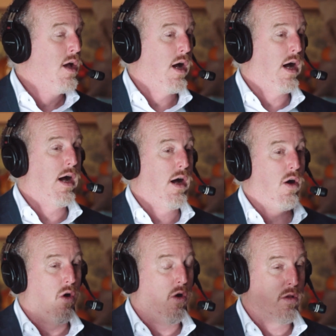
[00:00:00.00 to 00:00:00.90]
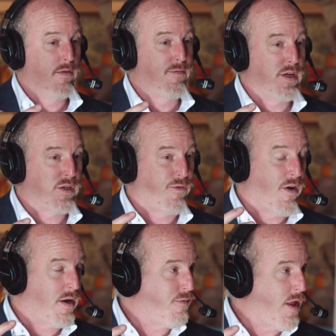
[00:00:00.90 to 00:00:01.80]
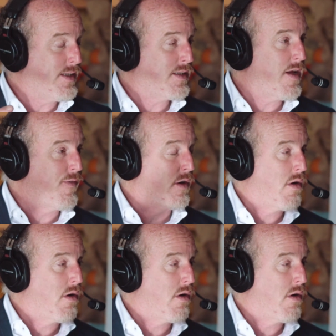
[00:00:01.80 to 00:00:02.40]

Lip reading: all of this fight or flight stuff and